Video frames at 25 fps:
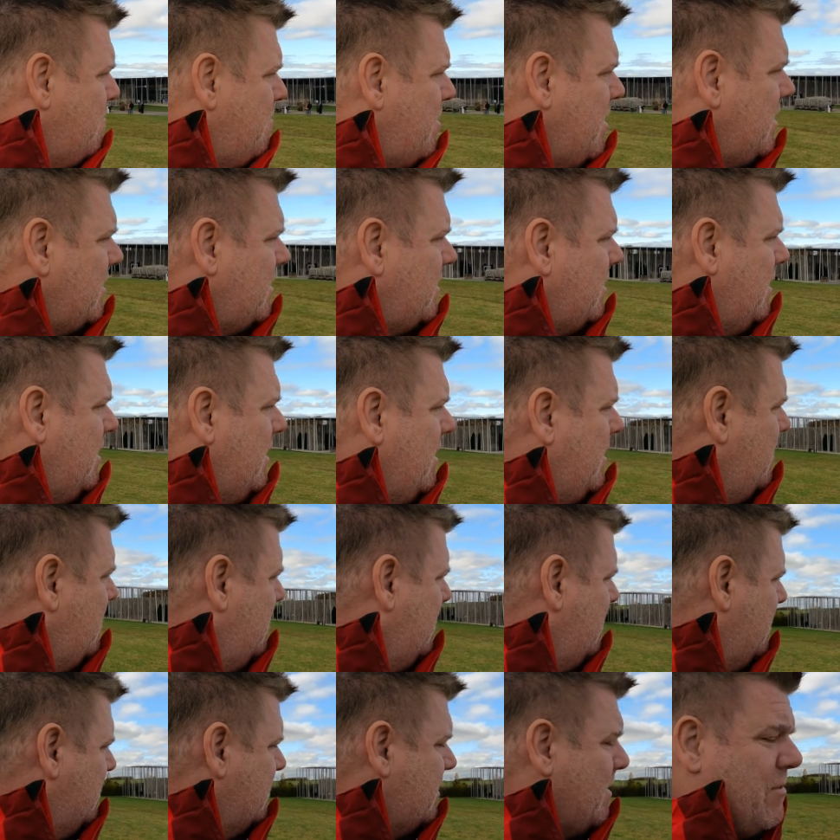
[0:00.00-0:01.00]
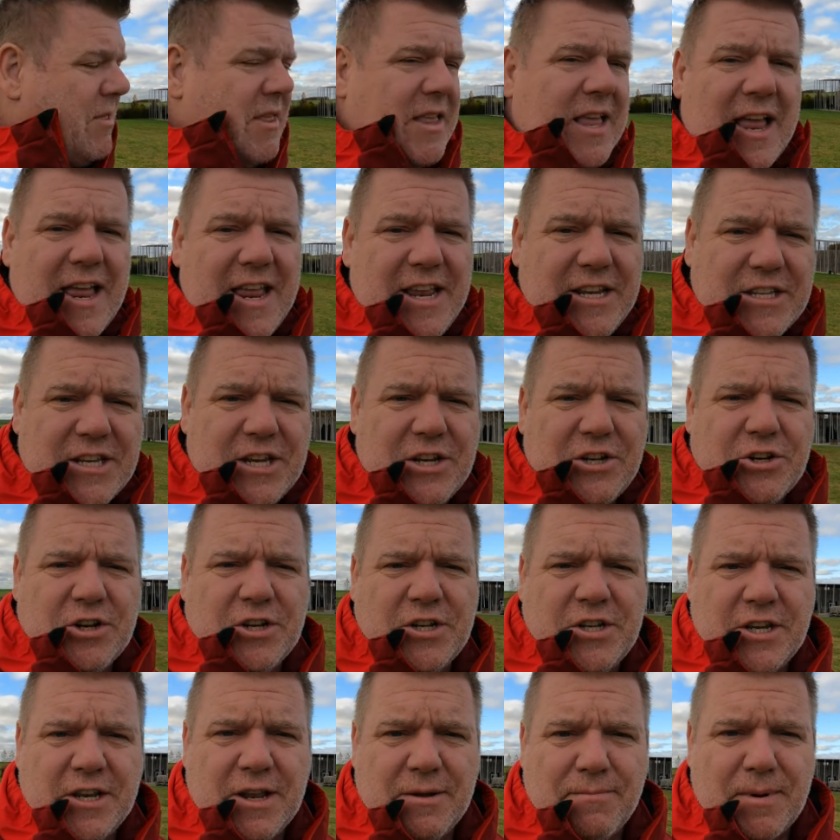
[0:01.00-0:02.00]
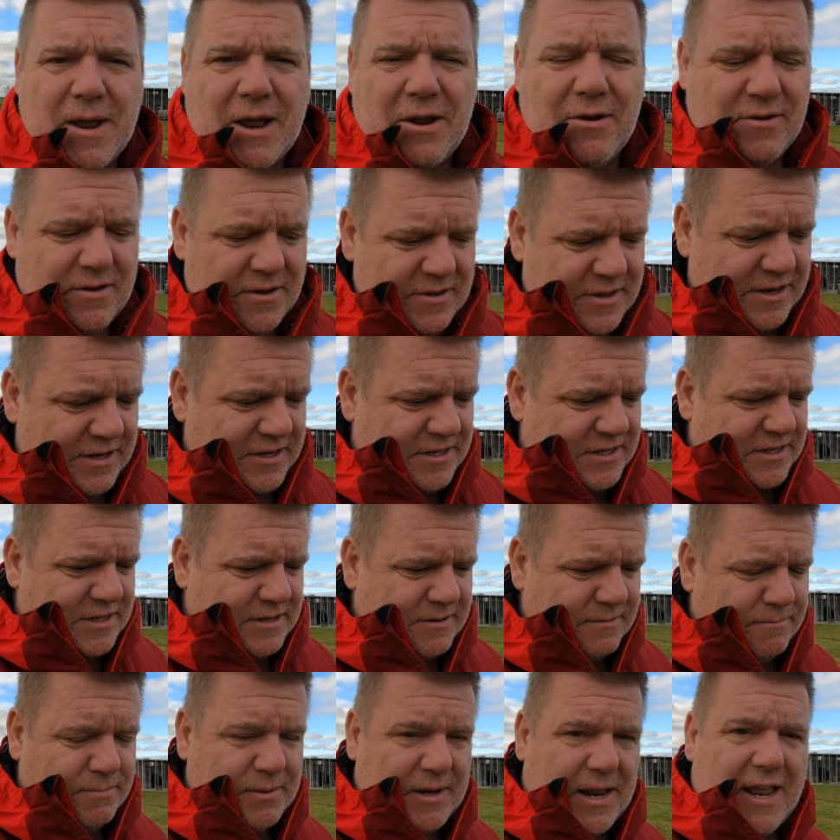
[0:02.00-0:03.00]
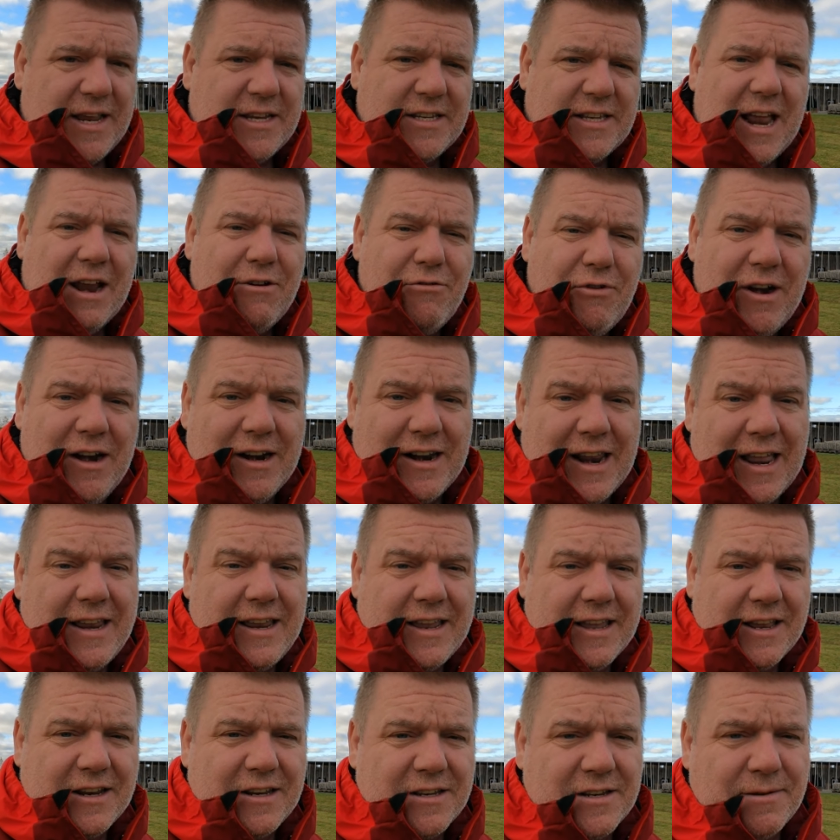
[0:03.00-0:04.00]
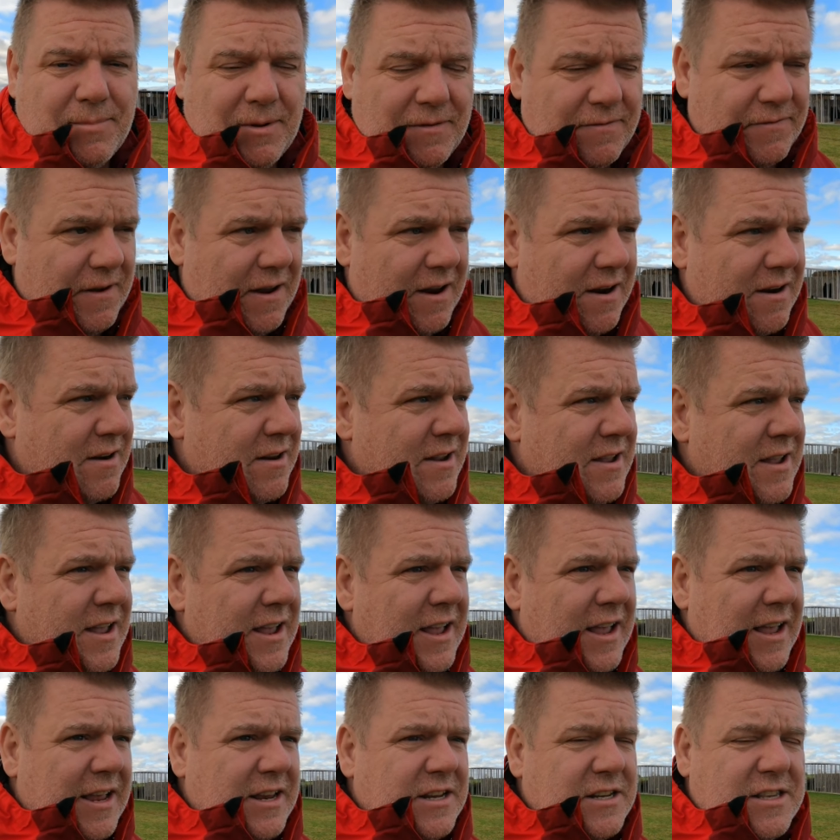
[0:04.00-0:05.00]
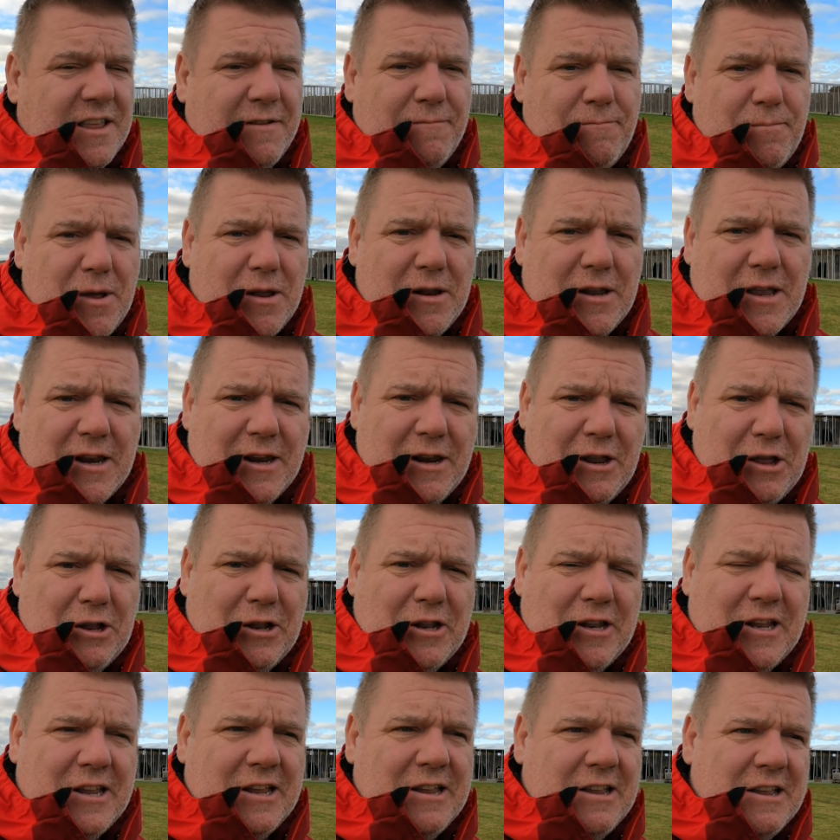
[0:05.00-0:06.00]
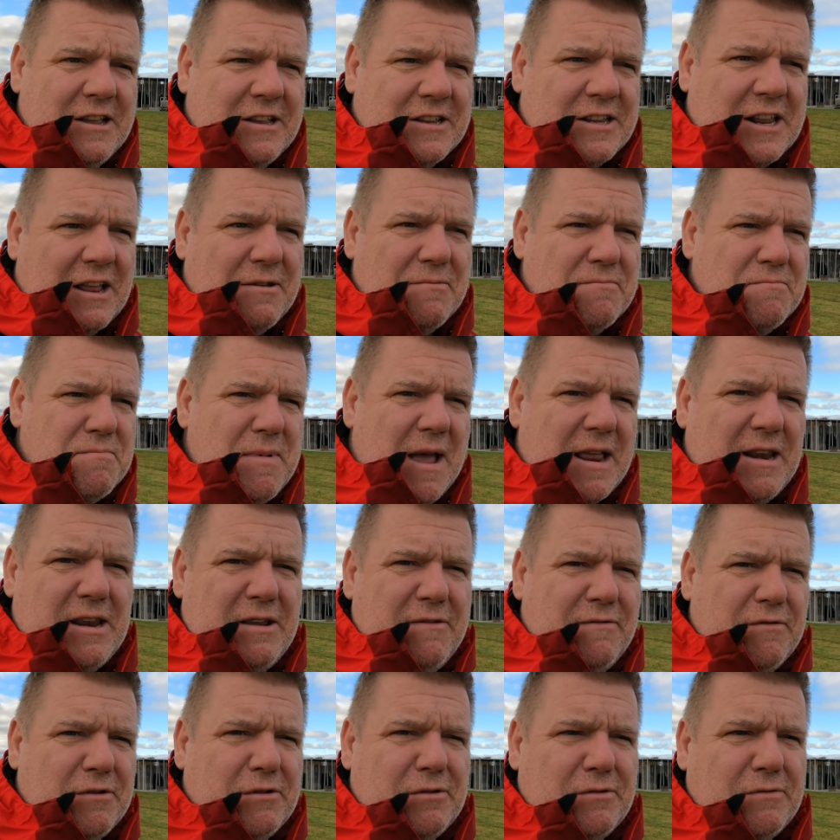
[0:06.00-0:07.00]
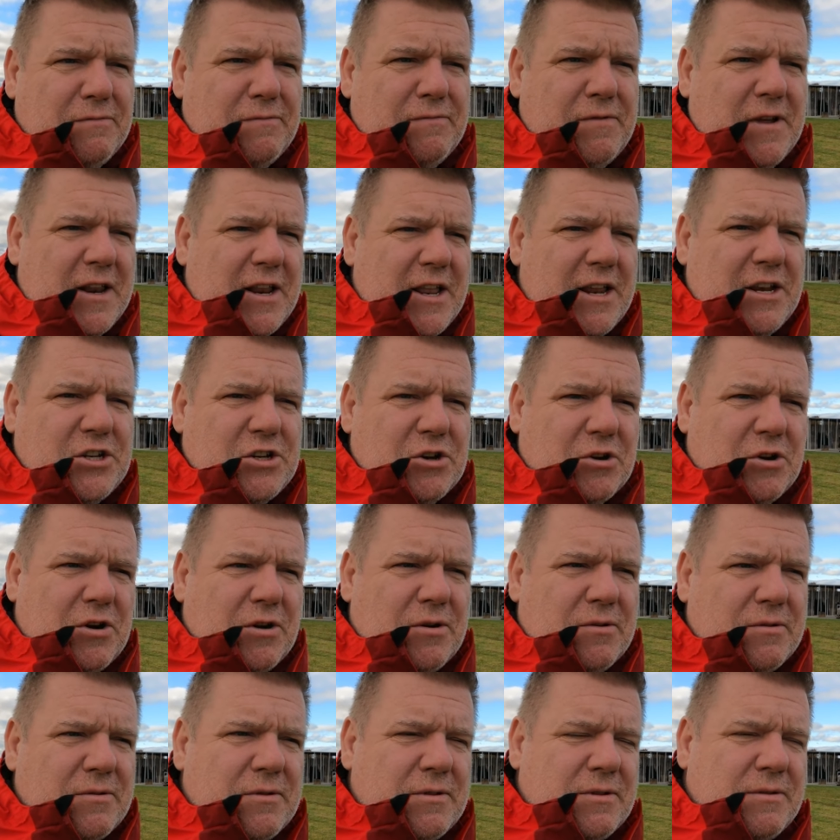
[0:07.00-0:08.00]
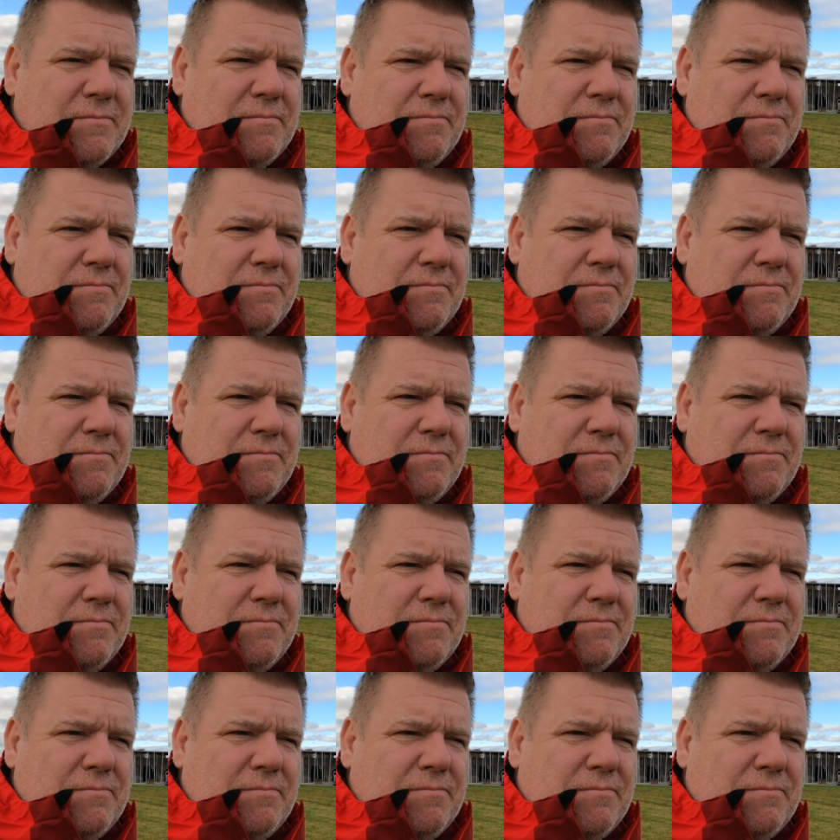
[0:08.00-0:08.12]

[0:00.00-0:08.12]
But something that is interesting about this place, and I really like it to be fair, is they've built a little like medieval village, or